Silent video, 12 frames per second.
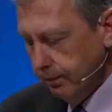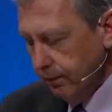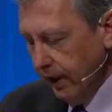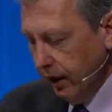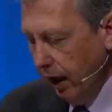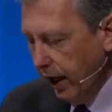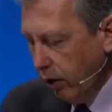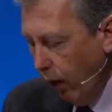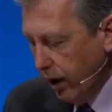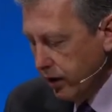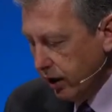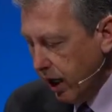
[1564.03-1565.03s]
And
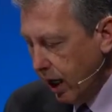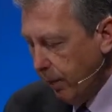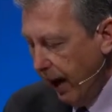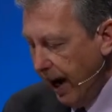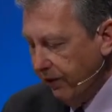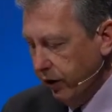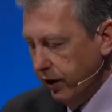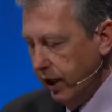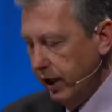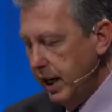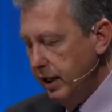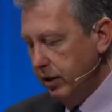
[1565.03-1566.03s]
likewise, the cup after they had
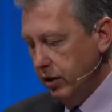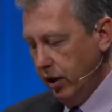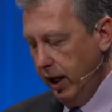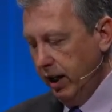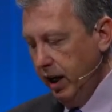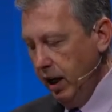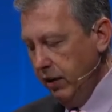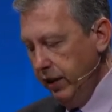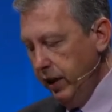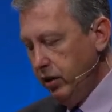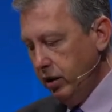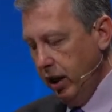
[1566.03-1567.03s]
eaten, saying,
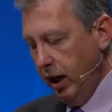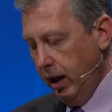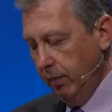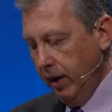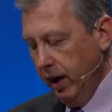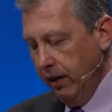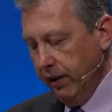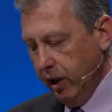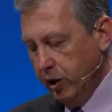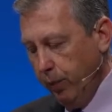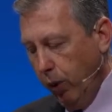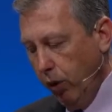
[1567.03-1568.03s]
This cup that
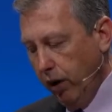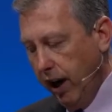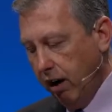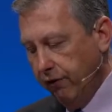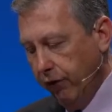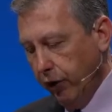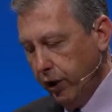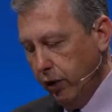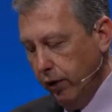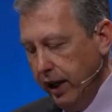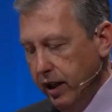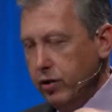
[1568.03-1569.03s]
is poured out for you
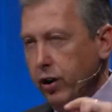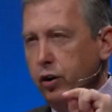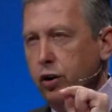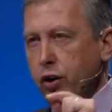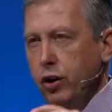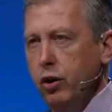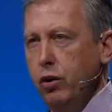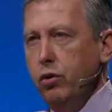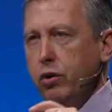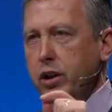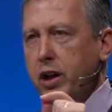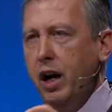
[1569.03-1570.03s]
is the new
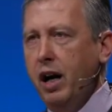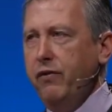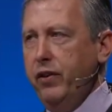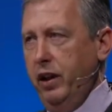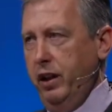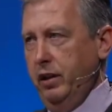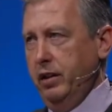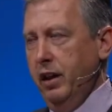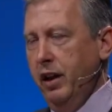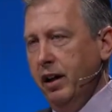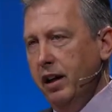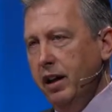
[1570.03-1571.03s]
covenant
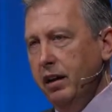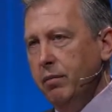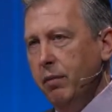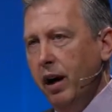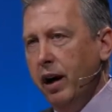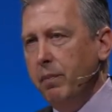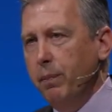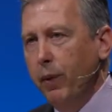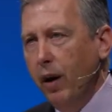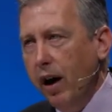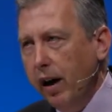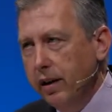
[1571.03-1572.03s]
in my
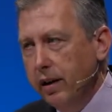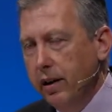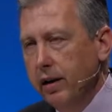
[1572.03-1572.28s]
blood.